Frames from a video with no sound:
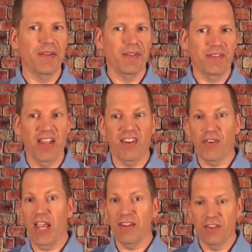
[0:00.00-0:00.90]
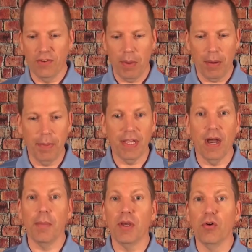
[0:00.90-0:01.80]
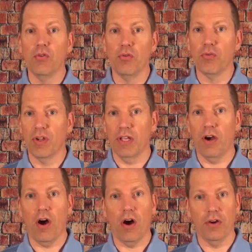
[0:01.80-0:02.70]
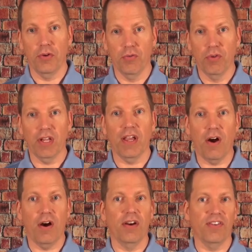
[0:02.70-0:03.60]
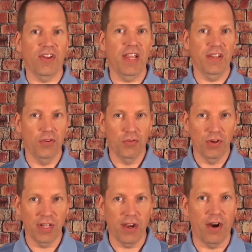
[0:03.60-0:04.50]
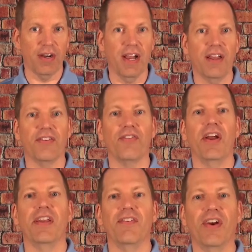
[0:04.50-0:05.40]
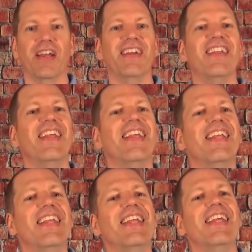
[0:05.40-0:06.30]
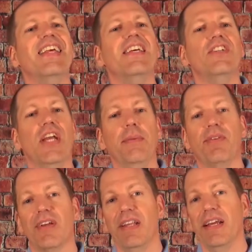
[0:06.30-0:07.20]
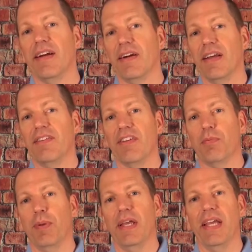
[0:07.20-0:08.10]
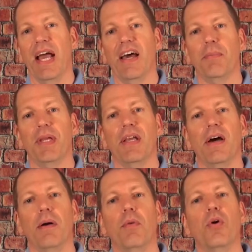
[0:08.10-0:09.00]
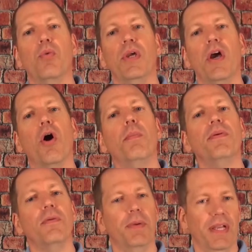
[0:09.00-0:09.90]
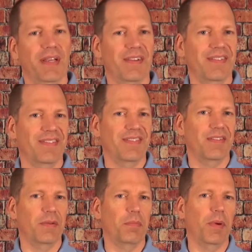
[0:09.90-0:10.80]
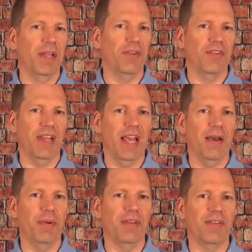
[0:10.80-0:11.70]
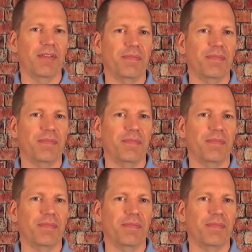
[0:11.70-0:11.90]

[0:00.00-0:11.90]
Sanctification is about becoming who you really are. You really are a saint. You really are God's friend, right? James Clear is explaining how to become who we hope to be by using habits.